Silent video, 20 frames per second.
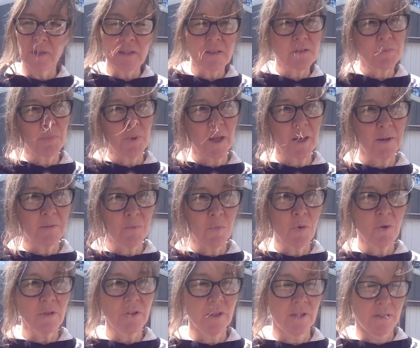explain
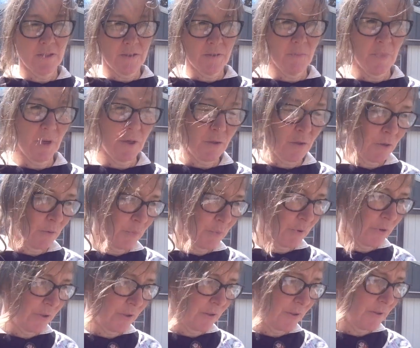more things about our
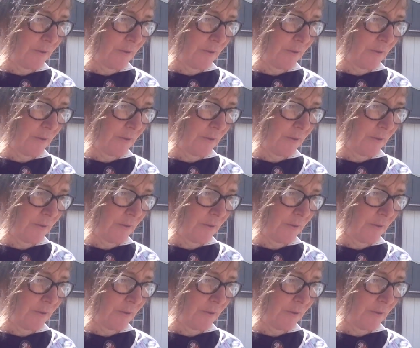world.